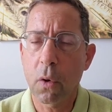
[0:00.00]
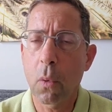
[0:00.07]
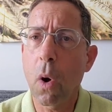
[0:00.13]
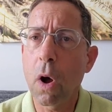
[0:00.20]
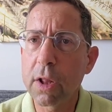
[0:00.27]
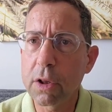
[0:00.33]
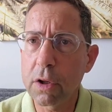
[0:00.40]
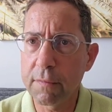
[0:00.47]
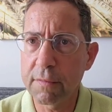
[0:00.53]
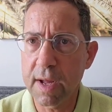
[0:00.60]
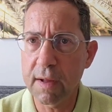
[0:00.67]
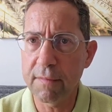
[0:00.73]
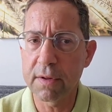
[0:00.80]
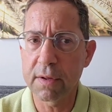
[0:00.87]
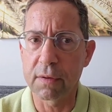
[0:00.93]
the quality
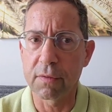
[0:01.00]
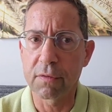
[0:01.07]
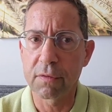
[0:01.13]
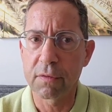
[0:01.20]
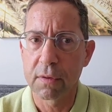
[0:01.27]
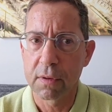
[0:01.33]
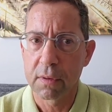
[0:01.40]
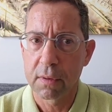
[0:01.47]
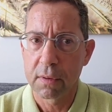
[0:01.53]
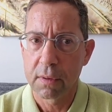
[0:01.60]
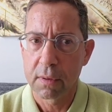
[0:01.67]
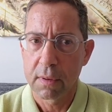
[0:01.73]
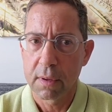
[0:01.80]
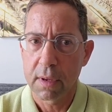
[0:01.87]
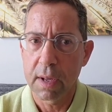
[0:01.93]
of the evidence,
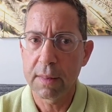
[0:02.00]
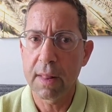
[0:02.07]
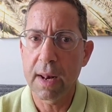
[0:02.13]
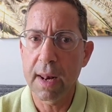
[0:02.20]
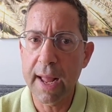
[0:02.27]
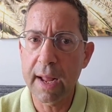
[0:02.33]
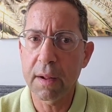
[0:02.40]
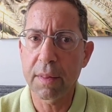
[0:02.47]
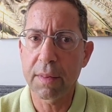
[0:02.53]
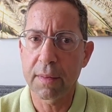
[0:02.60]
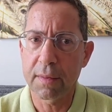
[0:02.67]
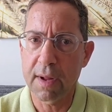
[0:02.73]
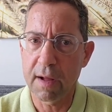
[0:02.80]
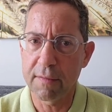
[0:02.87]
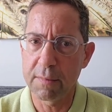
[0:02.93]
and the
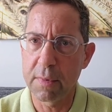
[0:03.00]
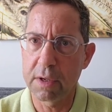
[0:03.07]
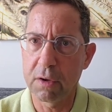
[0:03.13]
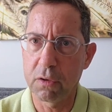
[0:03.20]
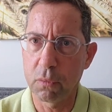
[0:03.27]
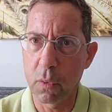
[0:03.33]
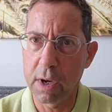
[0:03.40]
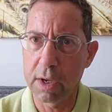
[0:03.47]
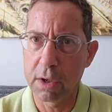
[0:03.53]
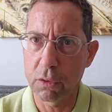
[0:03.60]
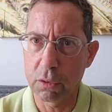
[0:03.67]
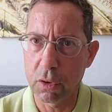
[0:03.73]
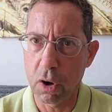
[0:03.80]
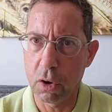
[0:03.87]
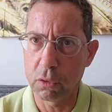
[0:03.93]
length the government is
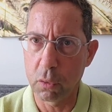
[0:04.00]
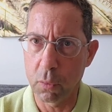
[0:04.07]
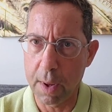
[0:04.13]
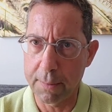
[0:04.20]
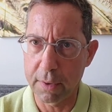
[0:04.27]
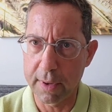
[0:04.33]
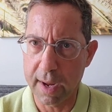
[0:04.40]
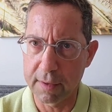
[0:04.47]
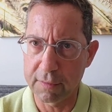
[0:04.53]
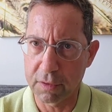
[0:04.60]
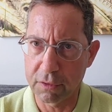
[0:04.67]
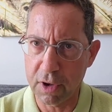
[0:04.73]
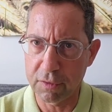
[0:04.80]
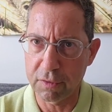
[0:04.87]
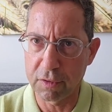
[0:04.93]
willing to go to
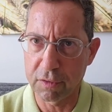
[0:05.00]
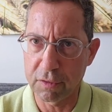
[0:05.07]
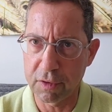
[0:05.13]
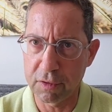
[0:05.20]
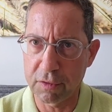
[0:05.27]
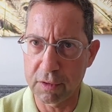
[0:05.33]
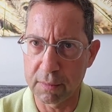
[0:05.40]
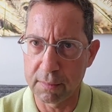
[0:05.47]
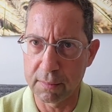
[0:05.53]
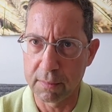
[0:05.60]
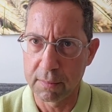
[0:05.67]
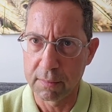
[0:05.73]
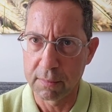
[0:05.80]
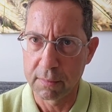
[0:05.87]
weaponize the justice system